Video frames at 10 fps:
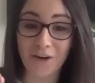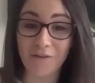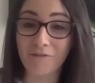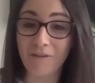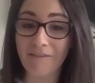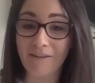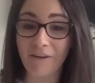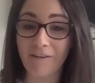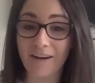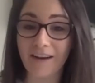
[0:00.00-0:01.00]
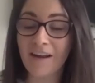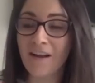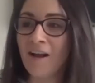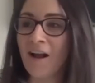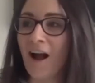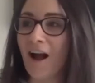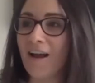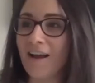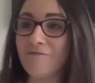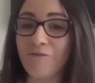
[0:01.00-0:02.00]
very, very
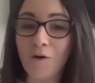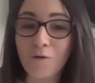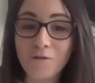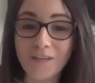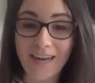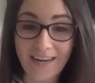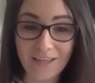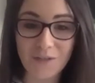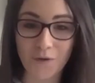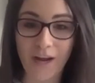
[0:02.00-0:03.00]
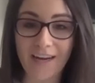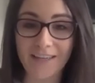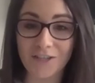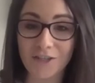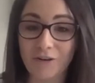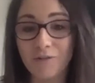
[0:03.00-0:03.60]
involved in any sort of head injury,